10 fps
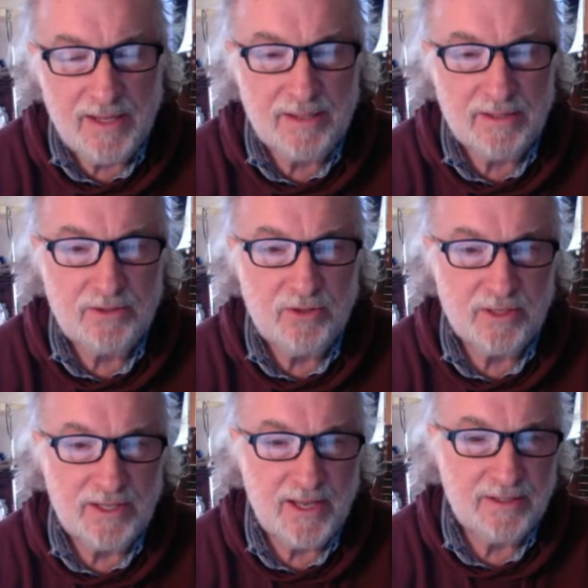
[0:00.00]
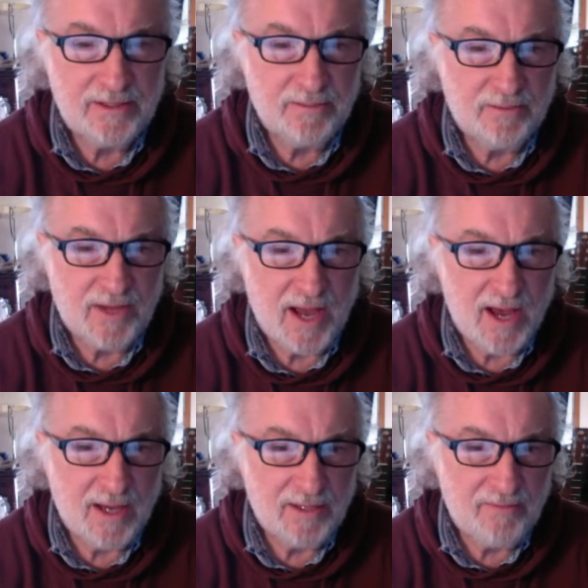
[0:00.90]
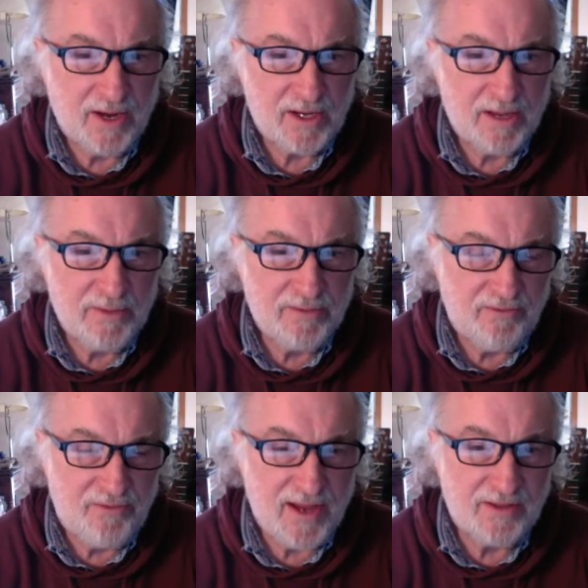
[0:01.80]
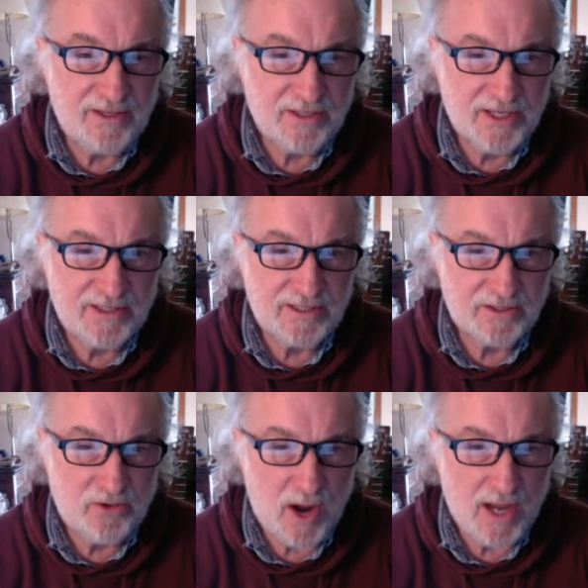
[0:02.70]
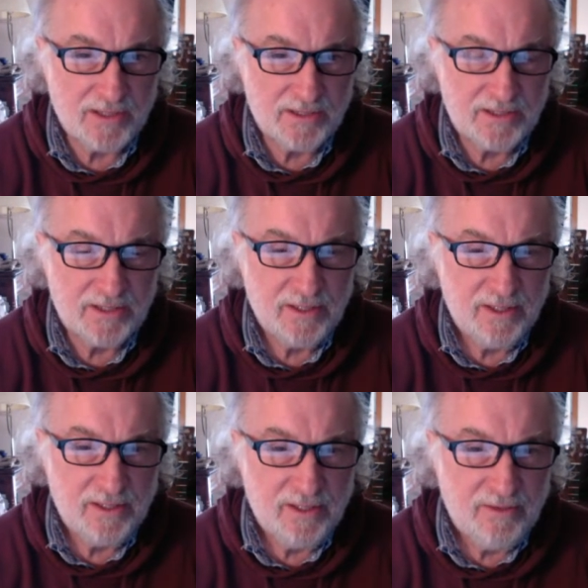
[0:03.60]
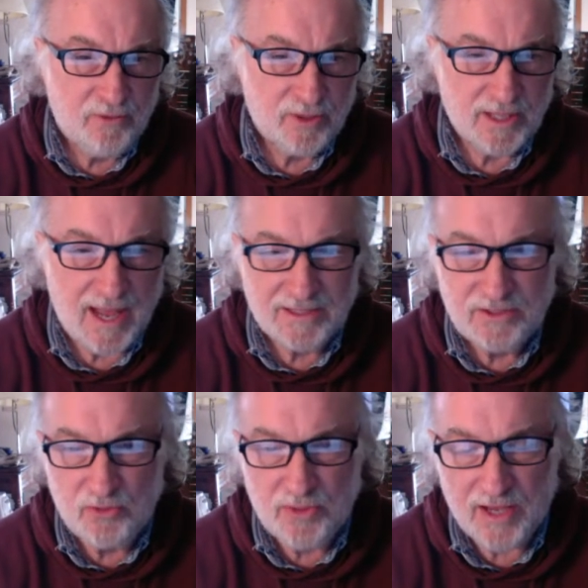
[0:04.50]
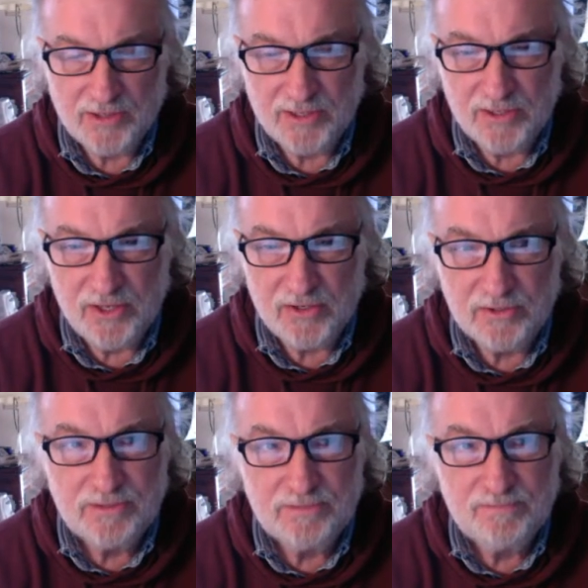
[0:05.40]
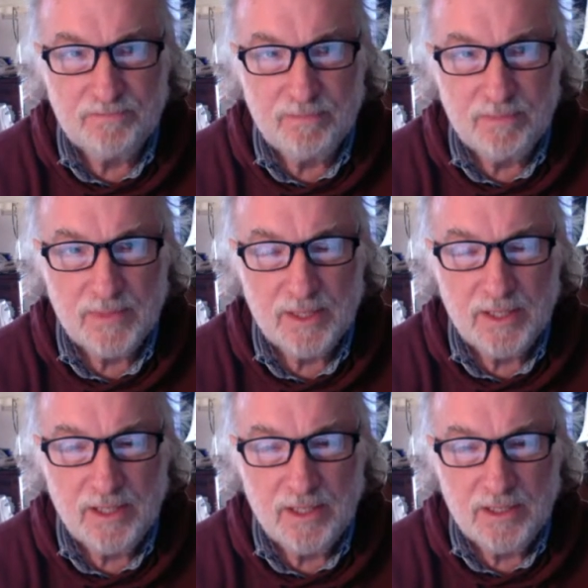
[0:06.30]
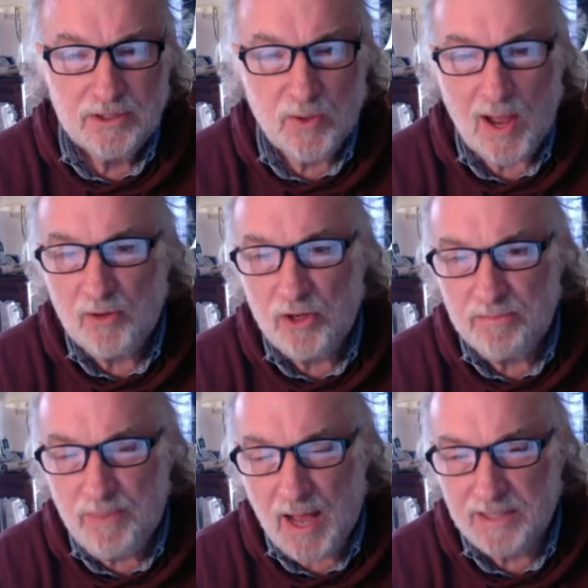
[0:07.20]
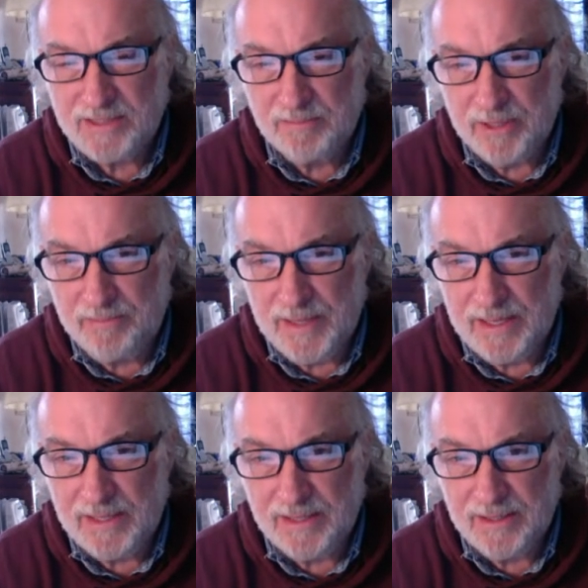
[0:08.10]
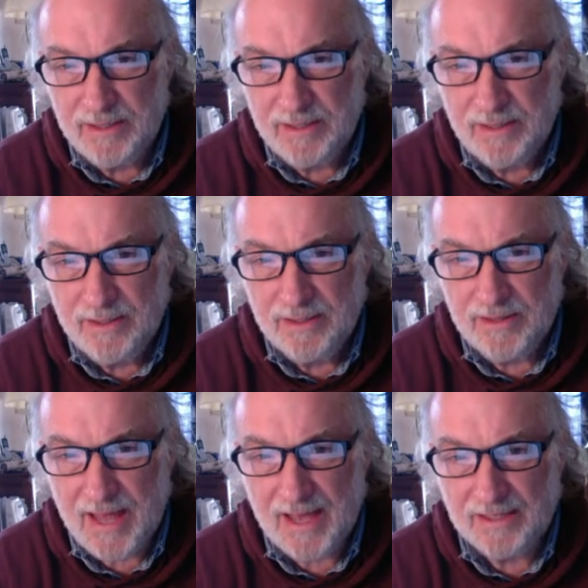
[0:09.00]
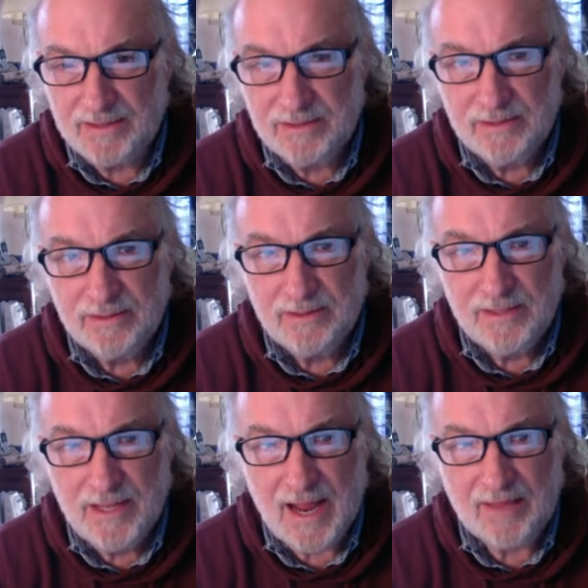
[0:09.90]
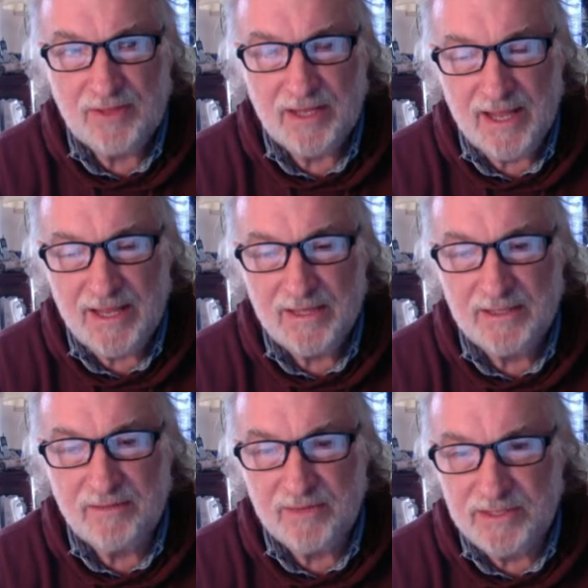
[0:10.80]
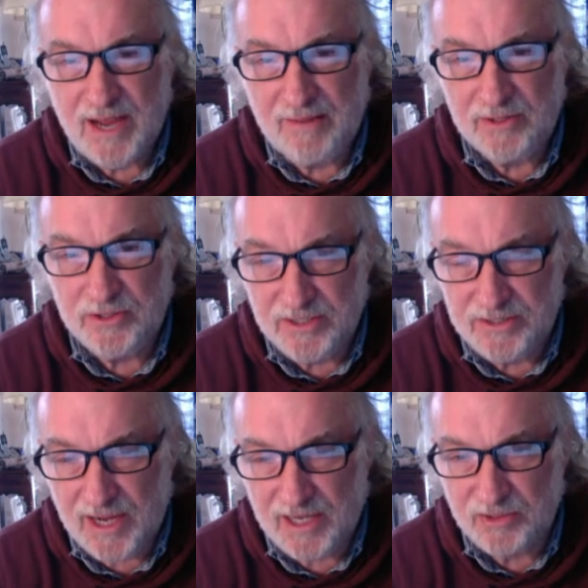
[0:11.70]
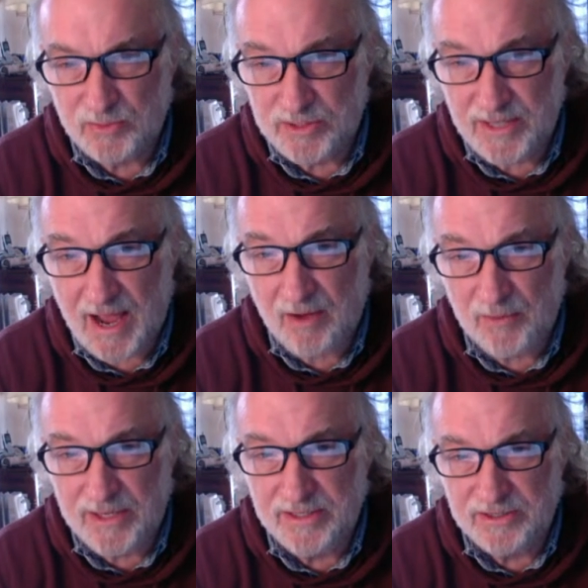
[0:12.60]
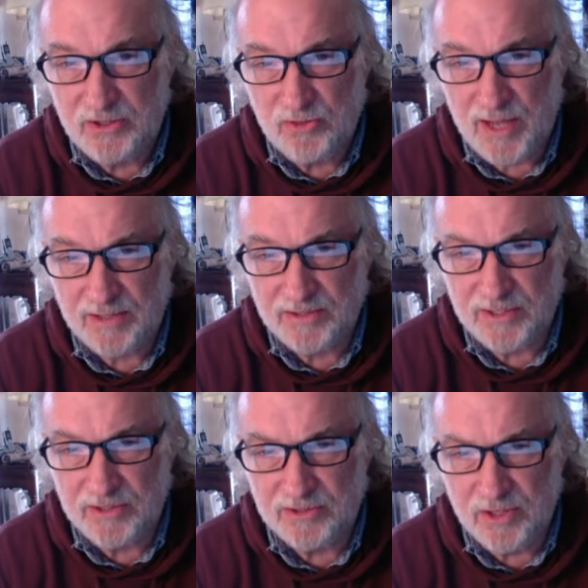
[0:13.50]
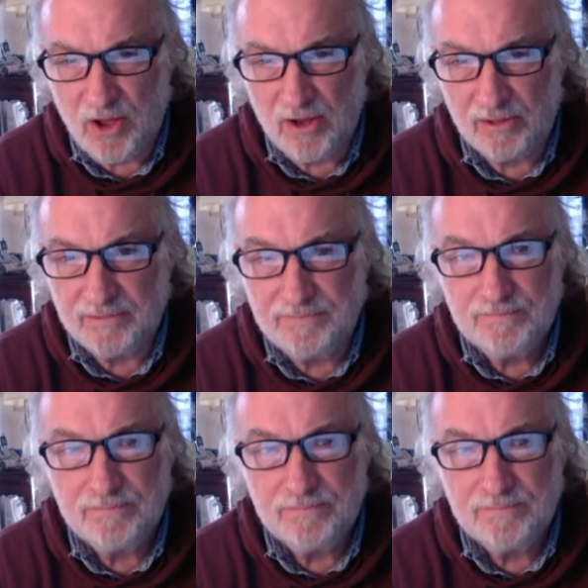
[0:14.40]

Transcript: into the kingdom of God, have not come into faith in Jesus Christ for the last 2,000 years. So how could it possibly be that at the end of the time of the Gentiles, which now is 2,000 years long,